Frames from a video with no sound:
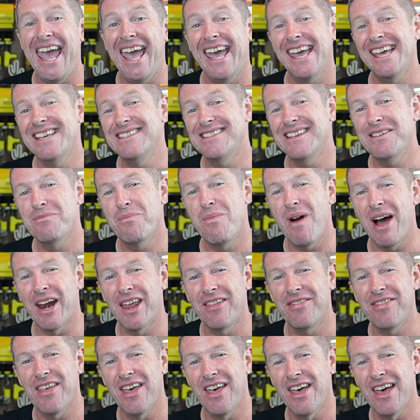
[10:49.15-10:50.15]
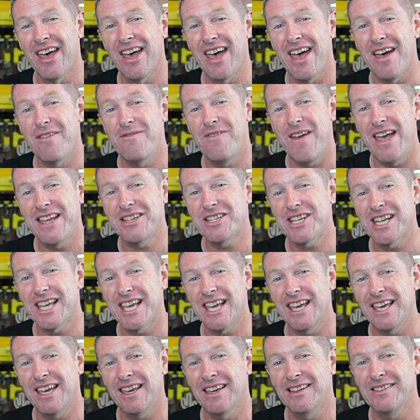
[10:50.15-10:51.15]
He's in one of the Adventure
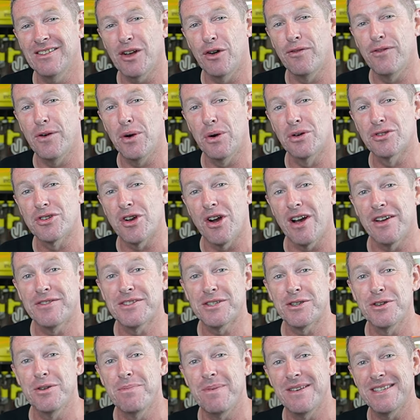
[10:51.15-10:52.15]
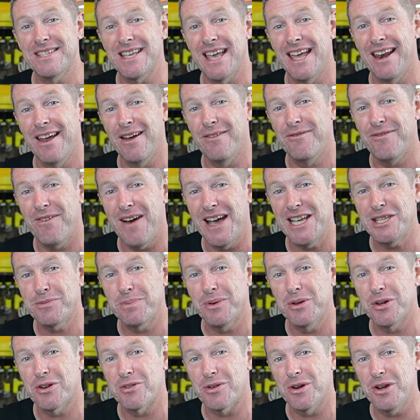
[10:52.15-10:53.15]
Kings or 4 Drive Super Center
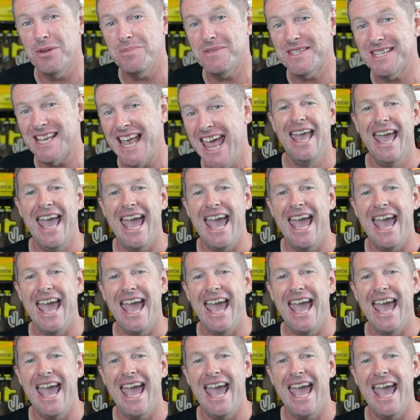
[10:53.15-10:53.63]
Facebook groups,